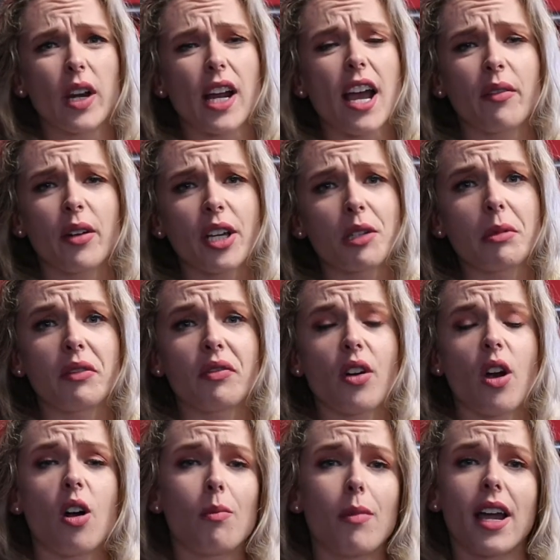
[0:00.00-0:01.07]
What I recommend
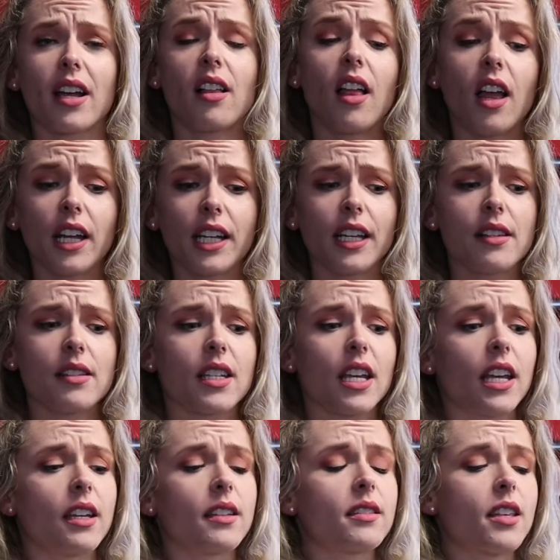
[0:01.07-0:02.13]
for all my clients
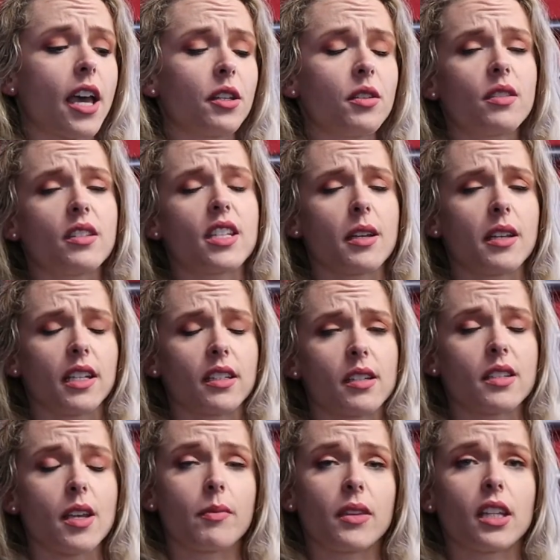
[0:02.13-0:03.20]
is that you stick
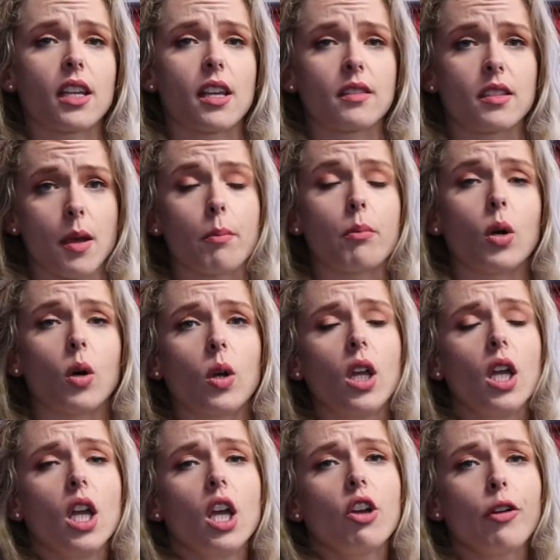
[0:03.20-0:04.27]
to something that's simple.
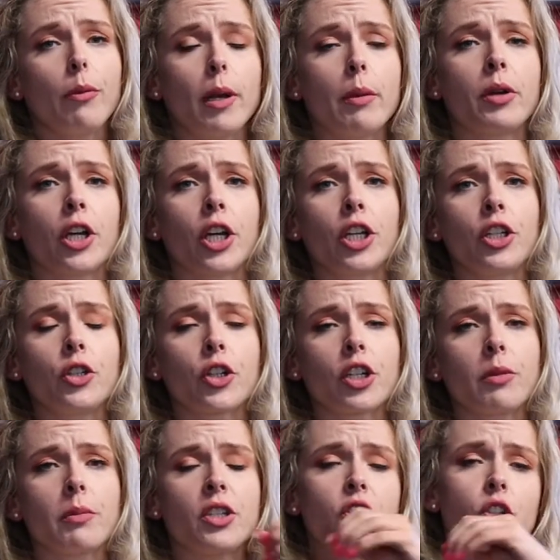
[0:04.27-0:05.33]
Remember, you're
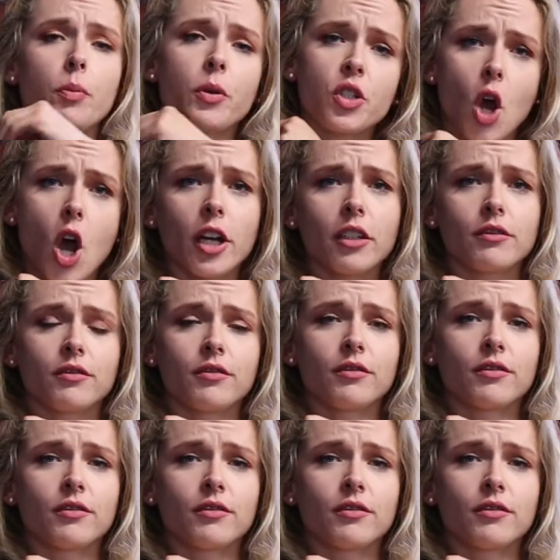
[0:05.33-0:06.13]
gonna be super dark.